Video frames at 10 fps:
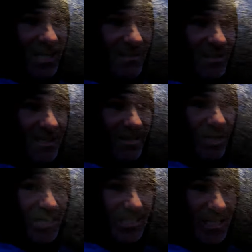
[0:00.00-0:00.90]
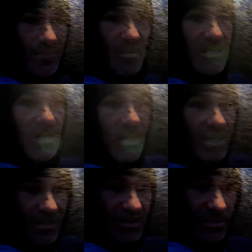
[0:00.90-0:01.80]
and they're going to skip this hut
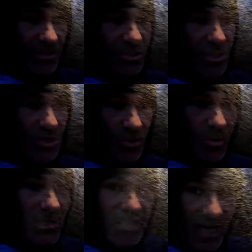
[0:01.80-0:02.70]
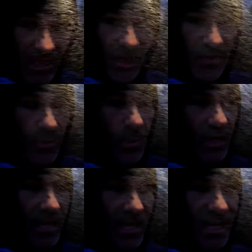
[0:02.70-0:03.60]
and just do this second hut that we're going
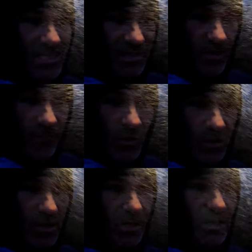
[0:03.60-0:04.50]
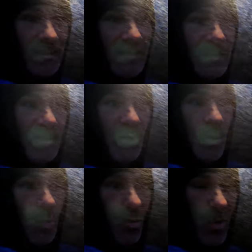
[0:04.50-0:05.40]
to hit as their first hut,
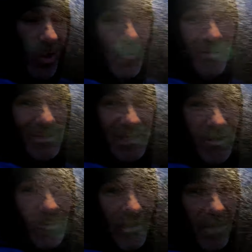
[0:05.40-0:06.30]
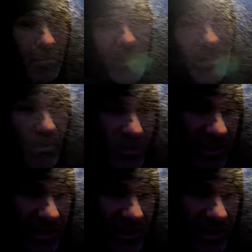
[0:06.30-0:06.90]
we don't want to be stuck without a bed. So we're